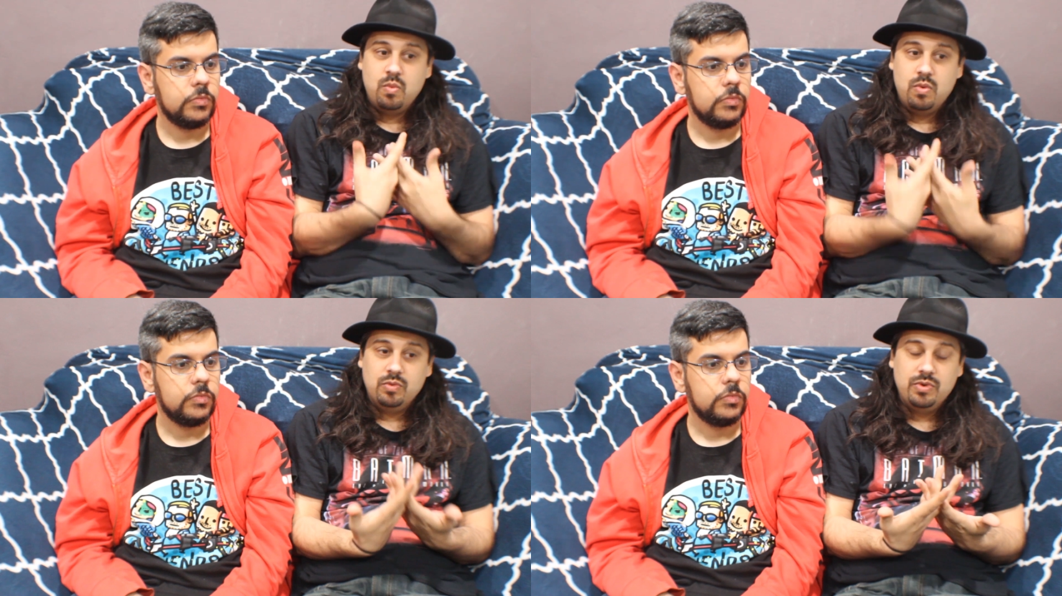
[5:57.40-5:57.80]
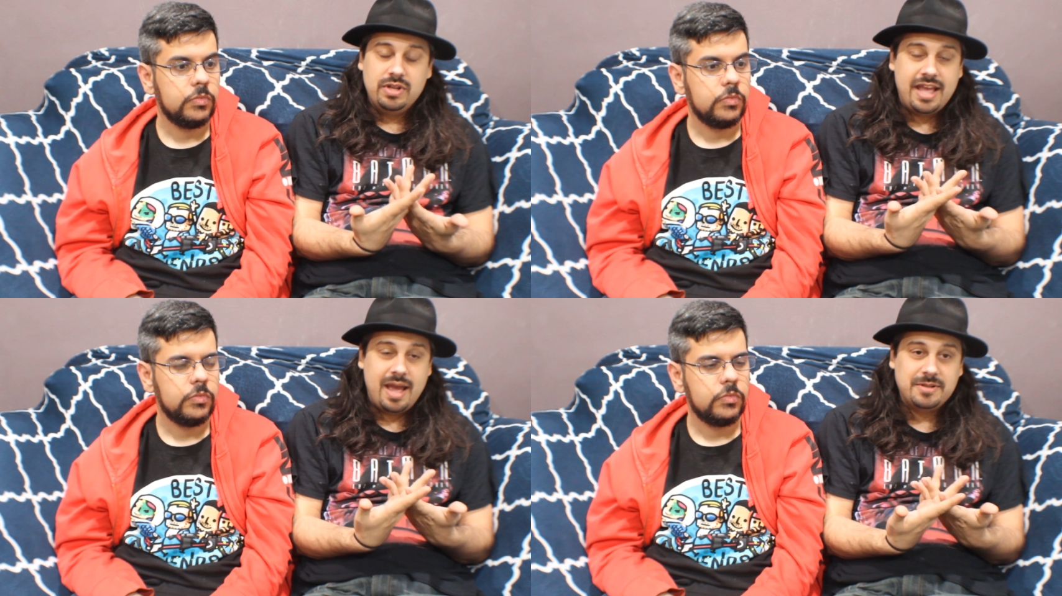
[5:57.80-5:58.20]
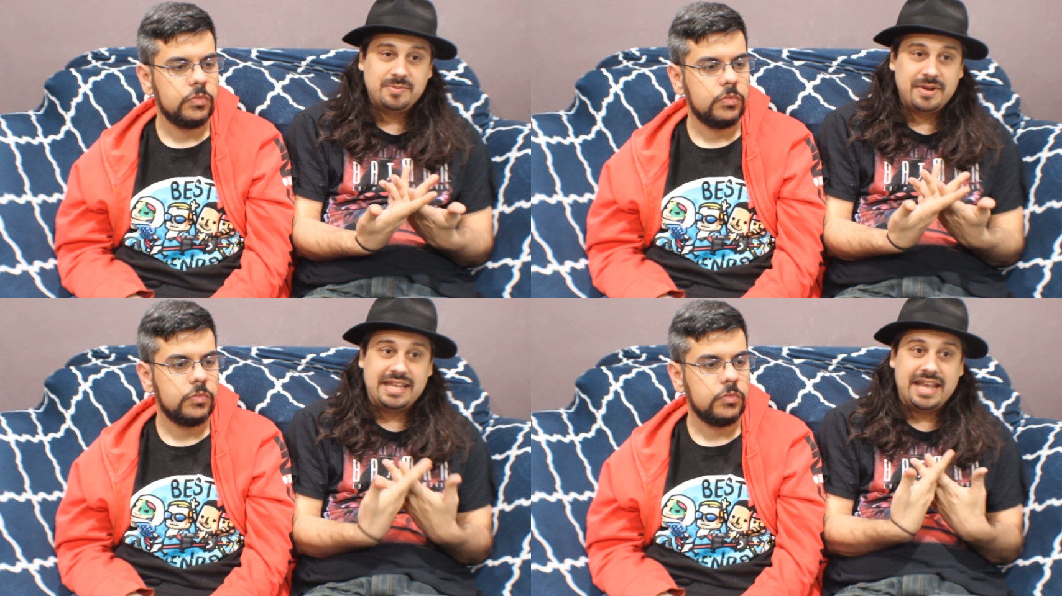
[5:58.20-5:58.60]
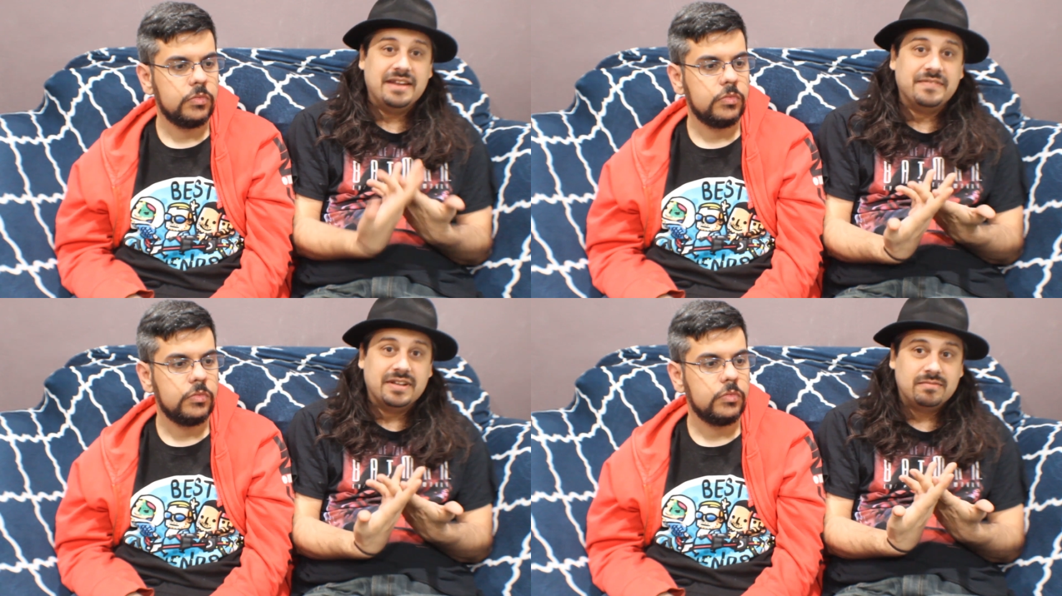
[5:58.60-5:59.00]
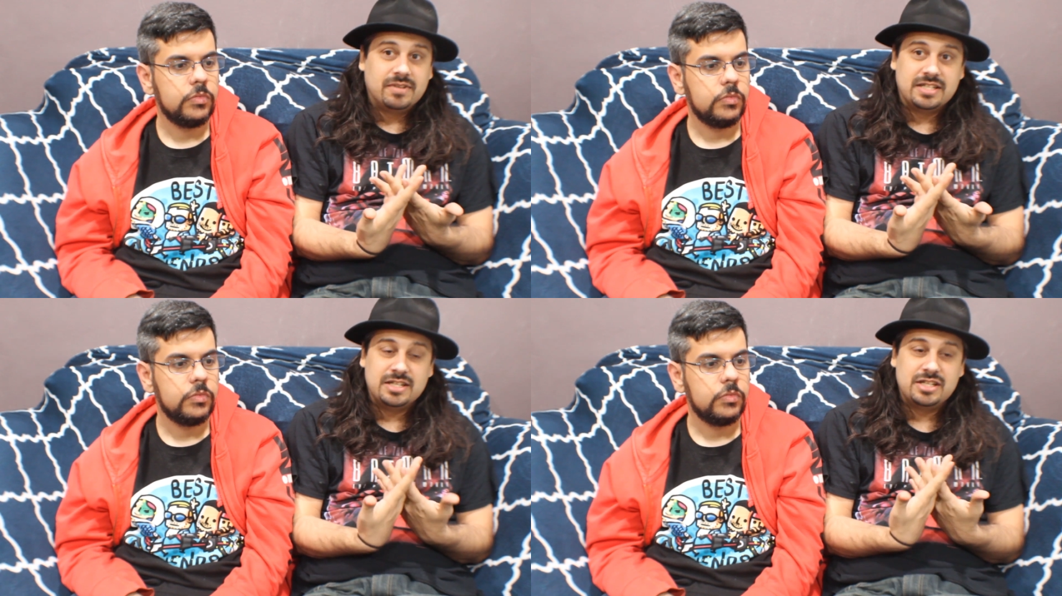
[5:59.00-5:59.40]
Speaker 1: what really happens by the end of it
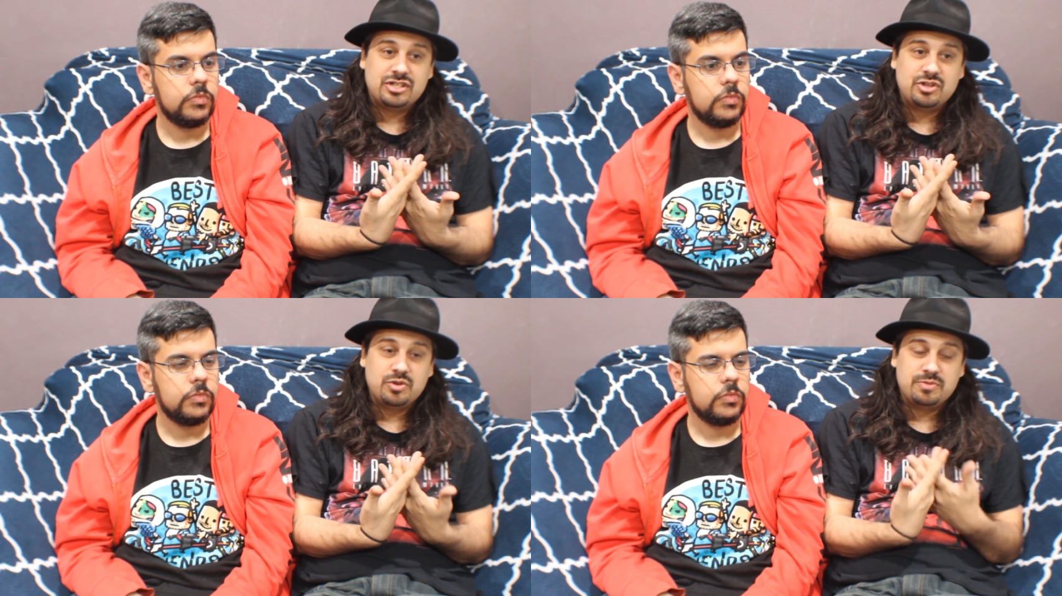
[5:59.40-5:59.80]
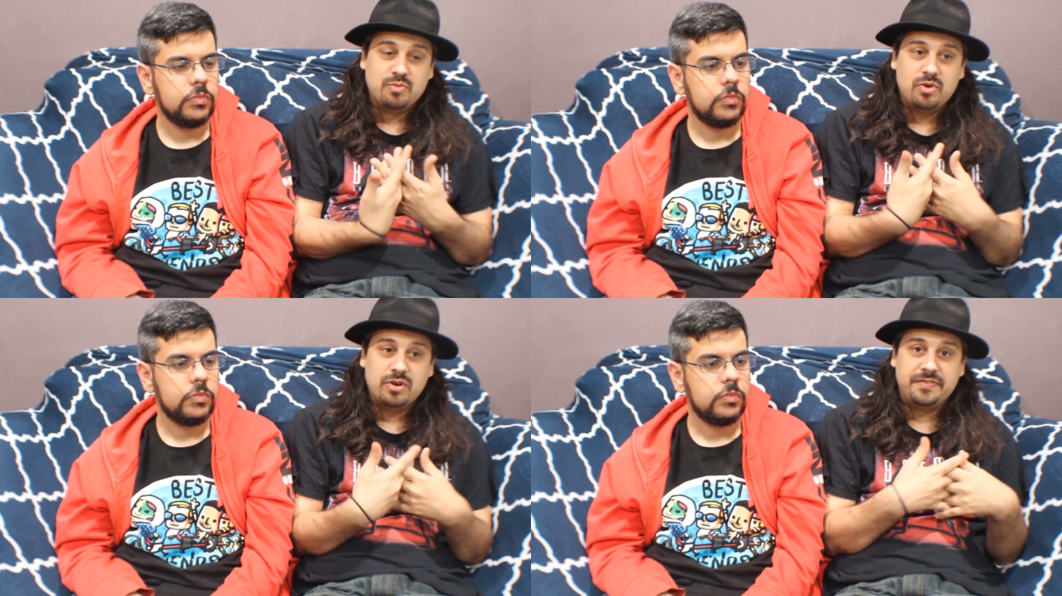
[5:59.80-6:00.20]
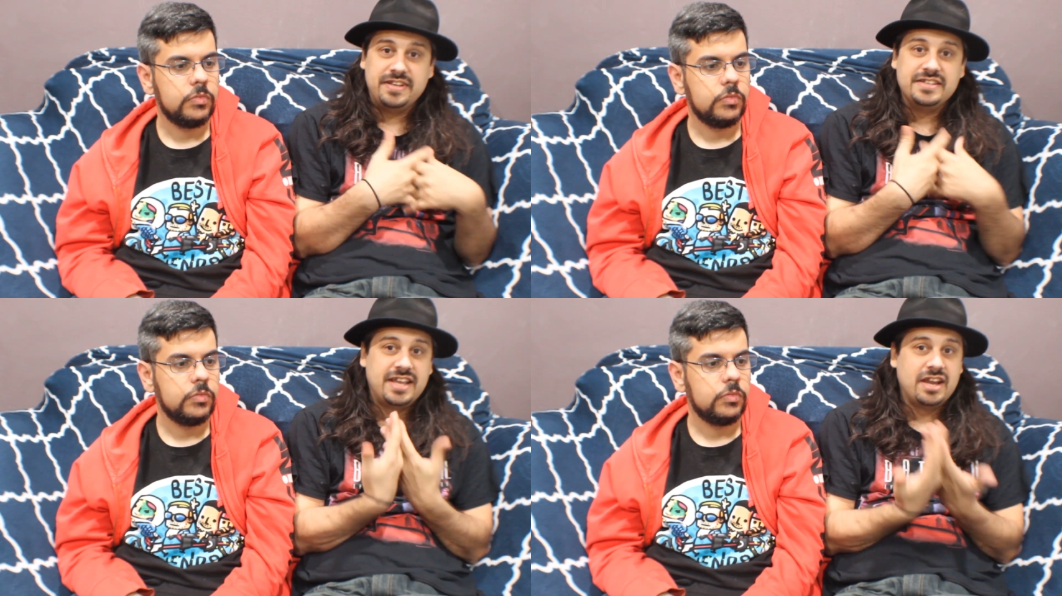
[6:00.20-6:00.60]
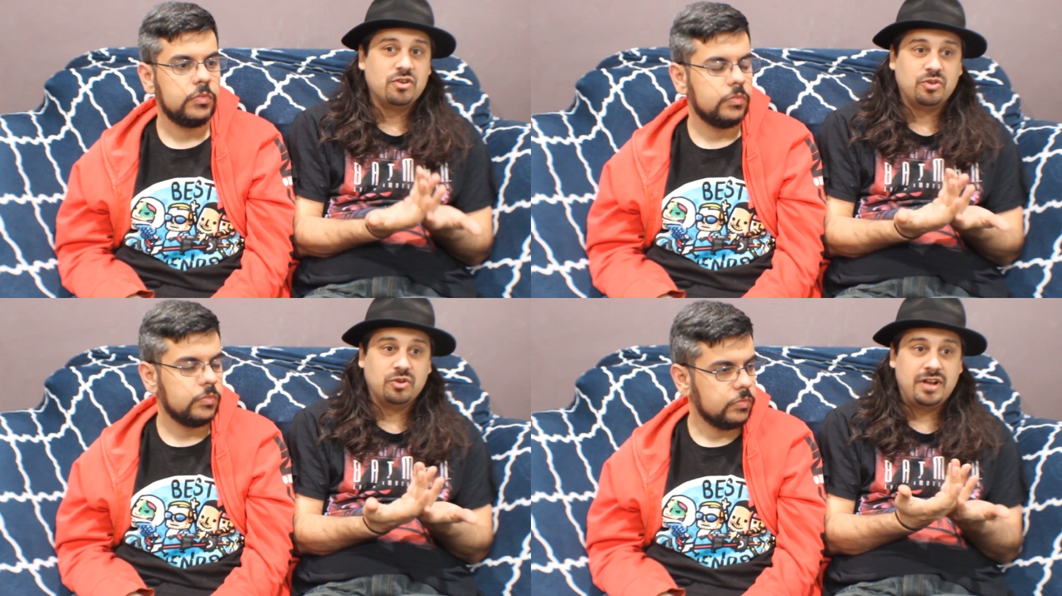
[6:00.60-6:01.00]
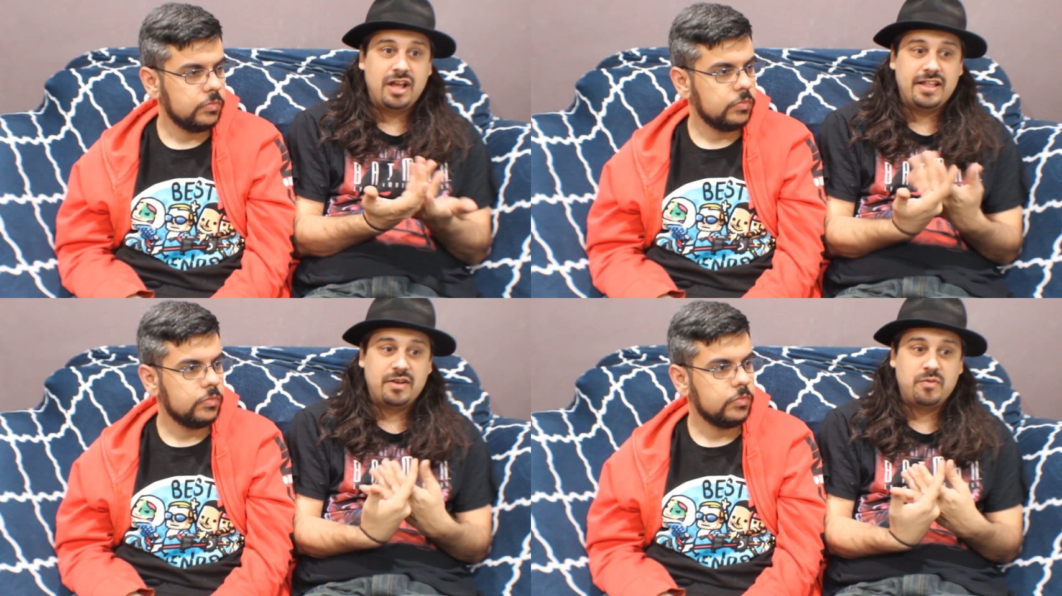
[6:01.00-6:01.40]
because it just shows more of his character not
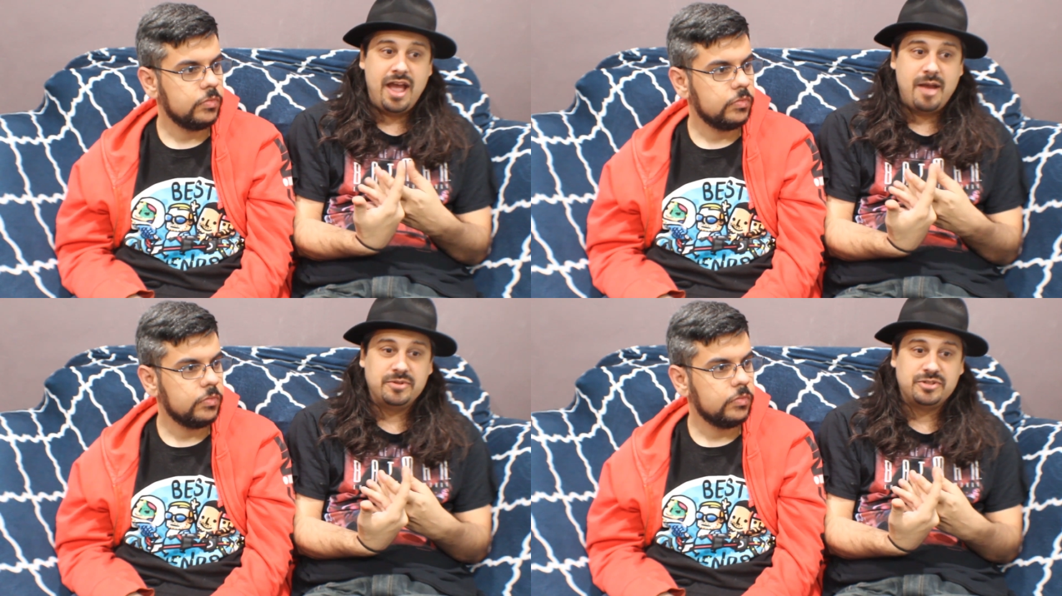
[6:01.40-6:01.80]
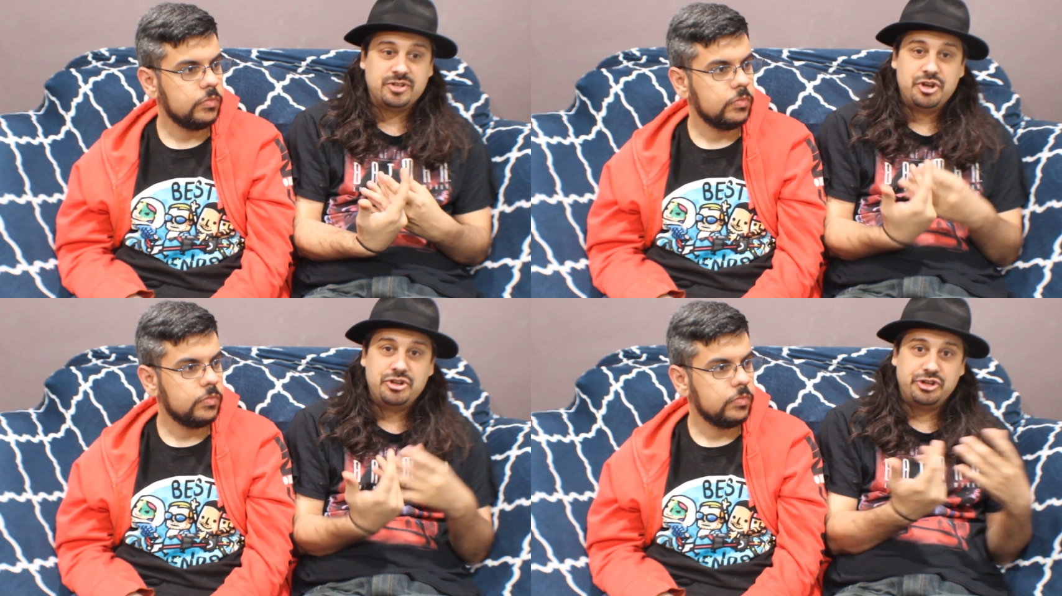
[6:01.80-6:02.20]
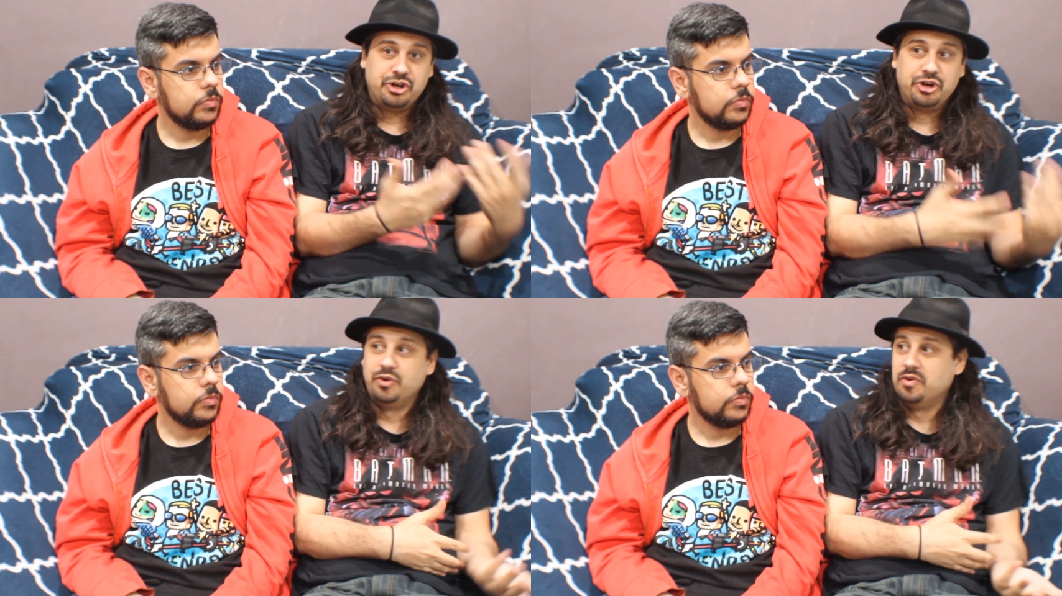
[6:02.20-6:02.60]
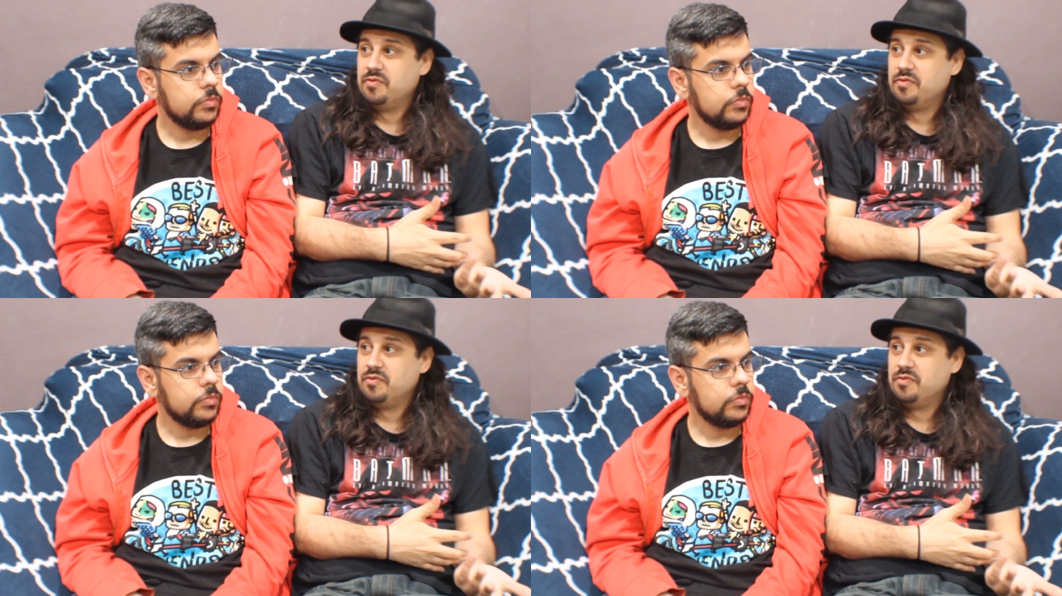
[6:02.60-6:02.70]
like what happens to her